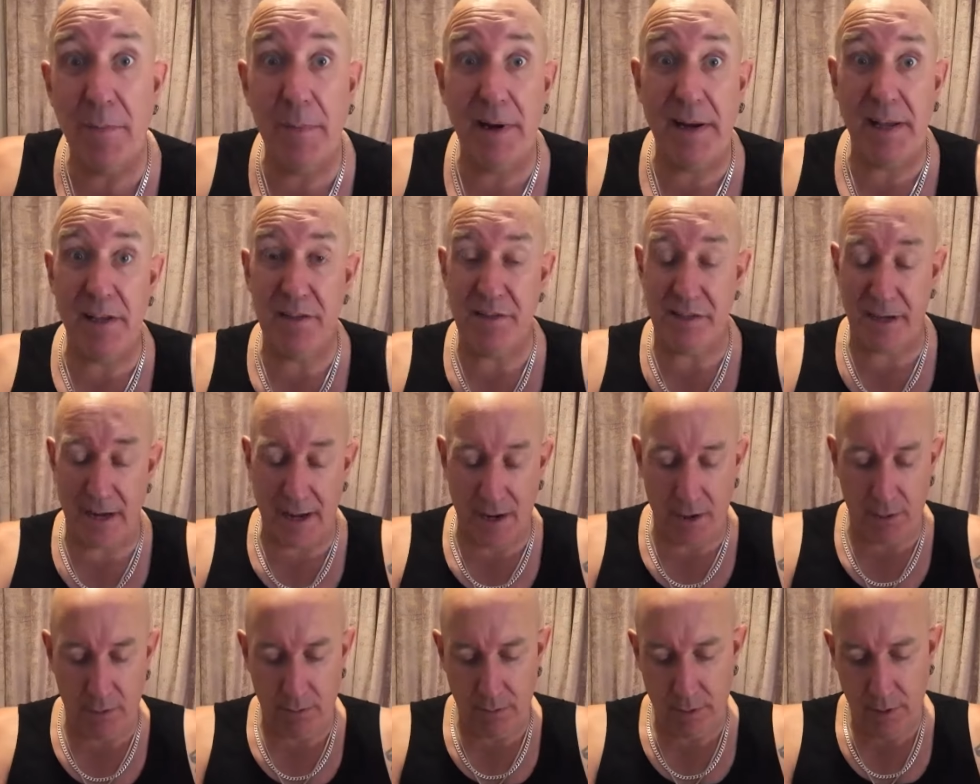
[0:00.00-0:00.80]
minutes
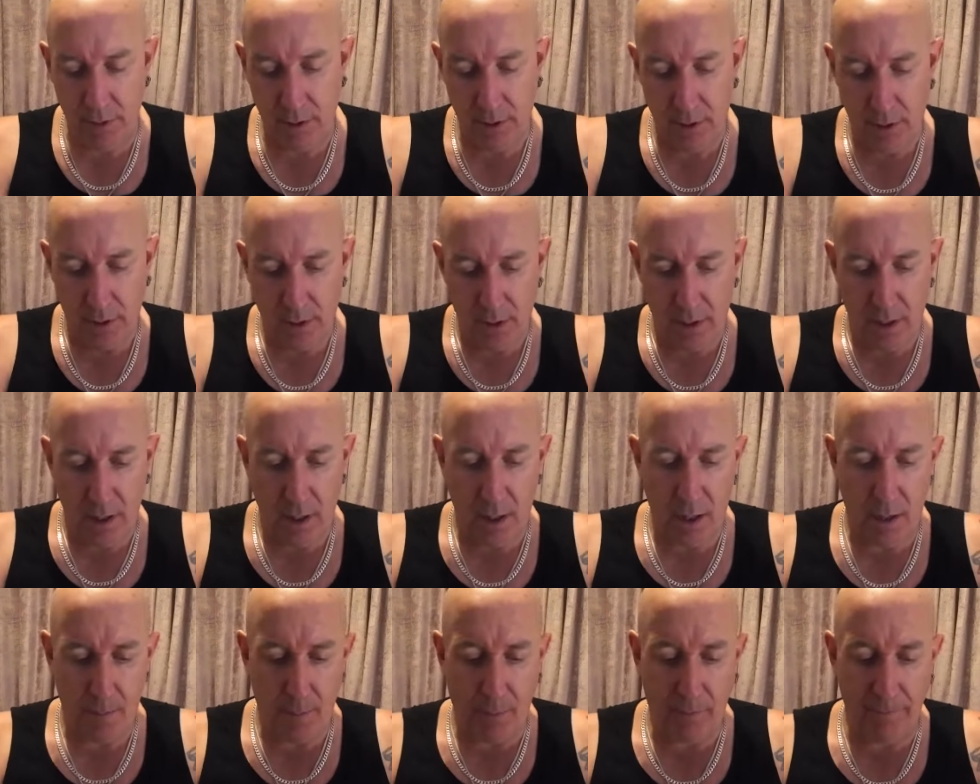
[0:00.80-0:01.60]
now
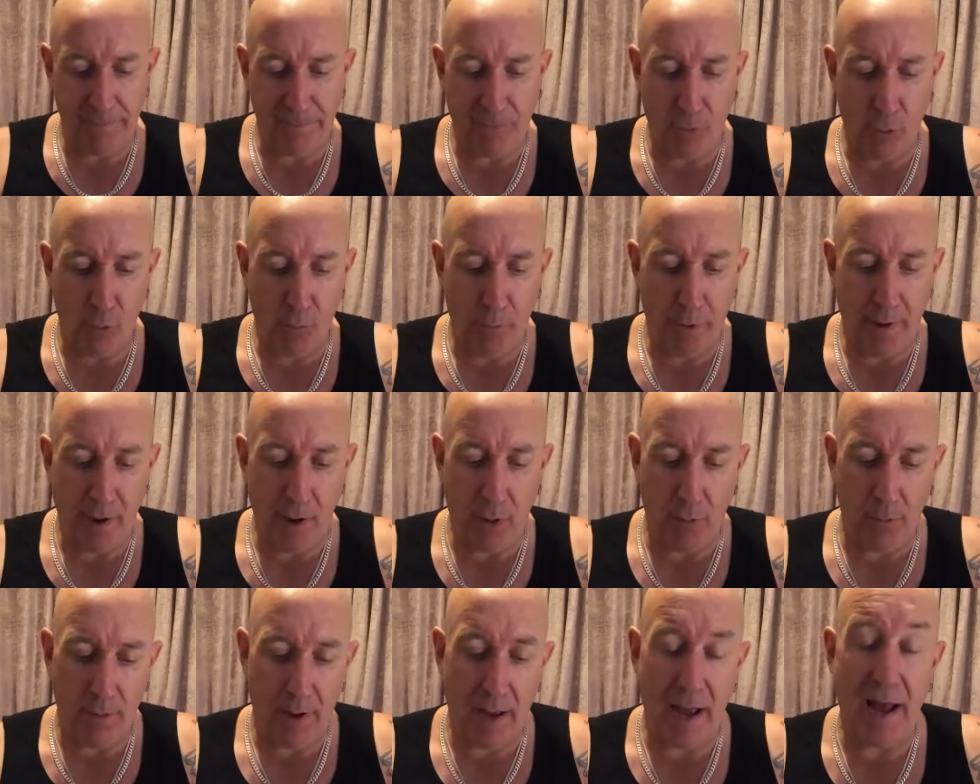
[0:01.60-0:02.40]
on full
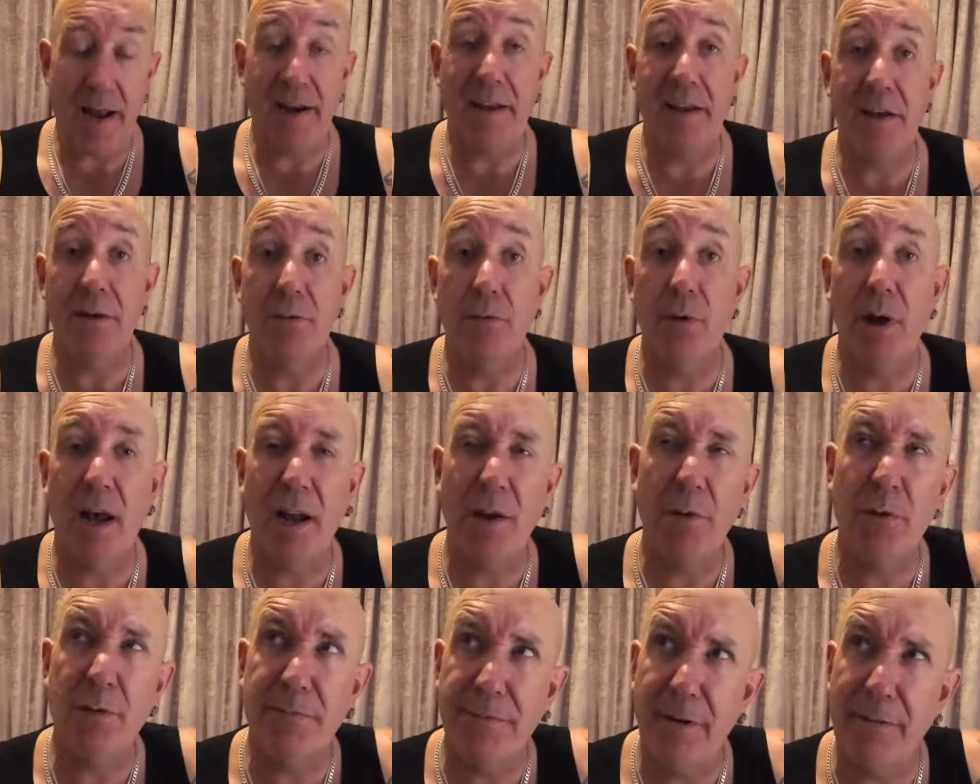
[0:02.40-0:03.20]
belt, and it
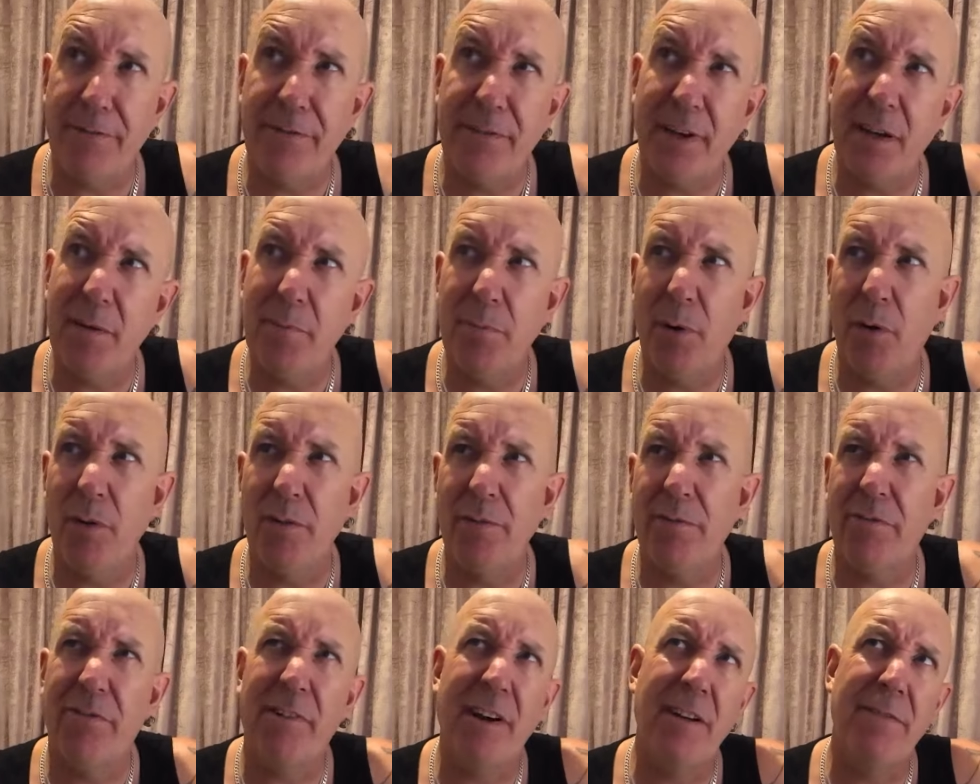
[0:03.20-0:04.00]
was
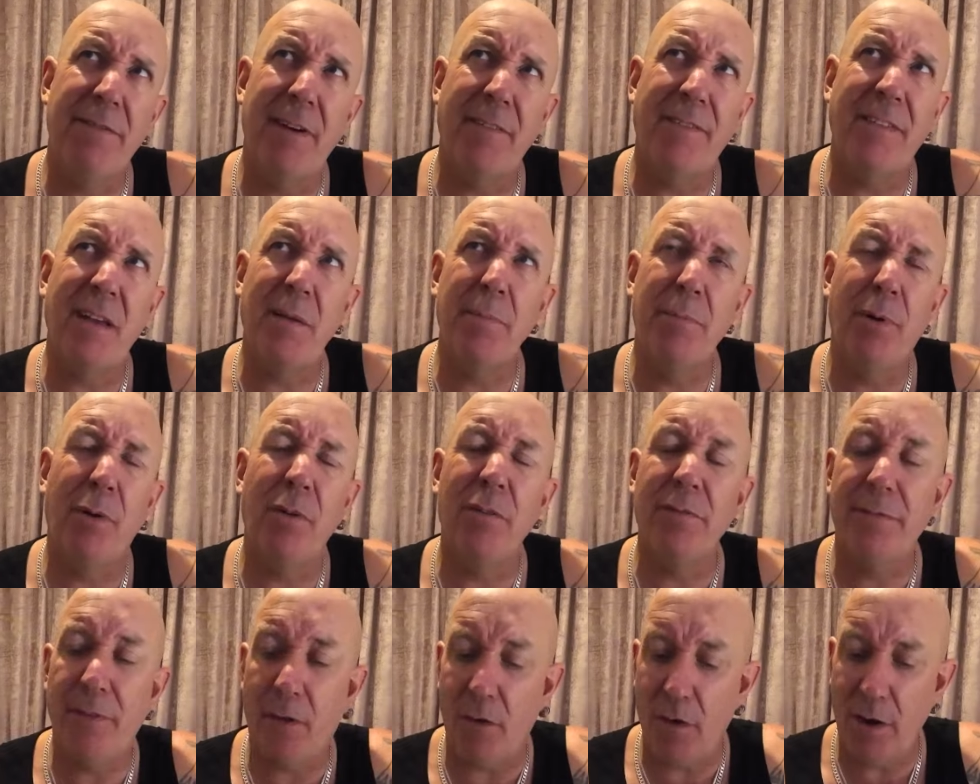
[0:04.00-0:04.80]
15.3,
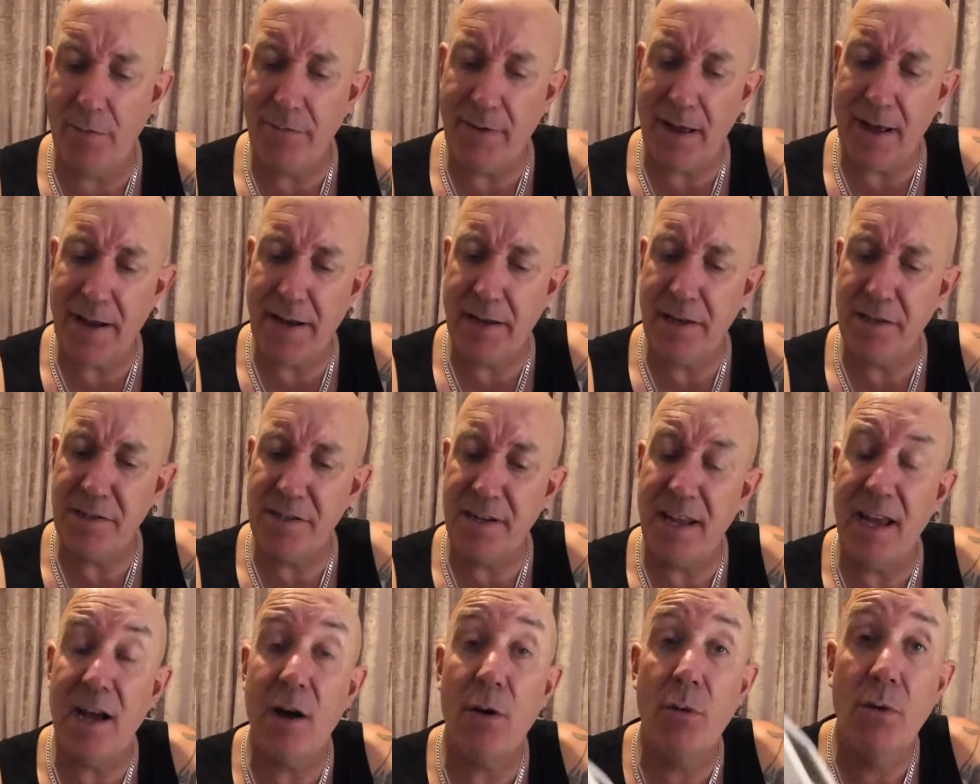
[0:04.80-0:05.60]
15.5, and it is
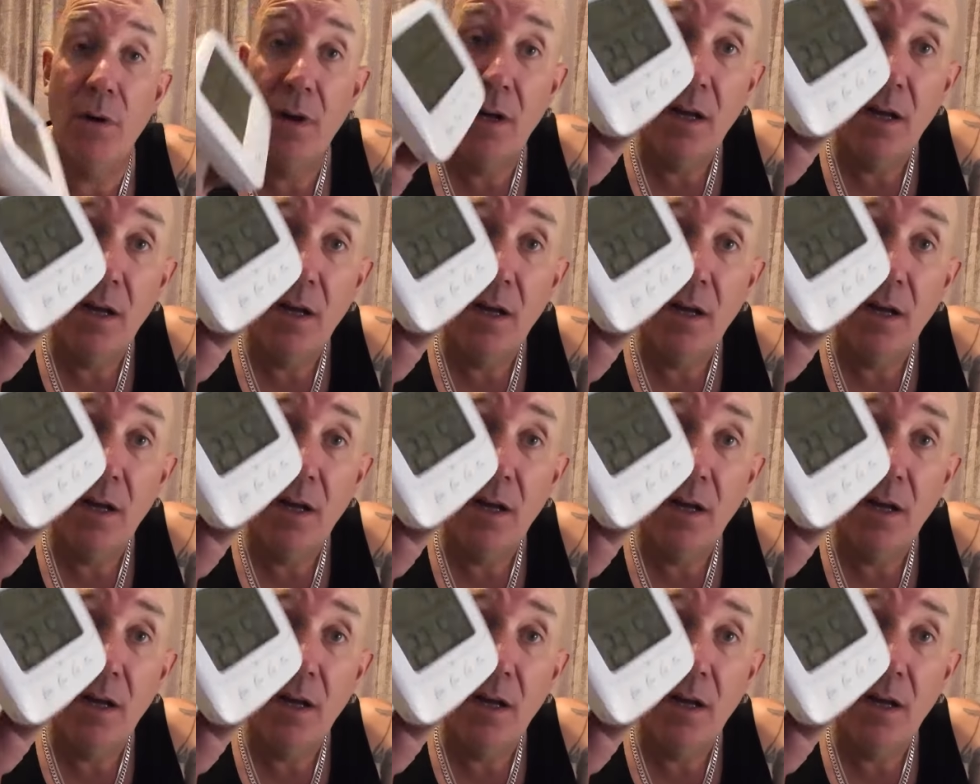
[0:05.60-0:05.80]
now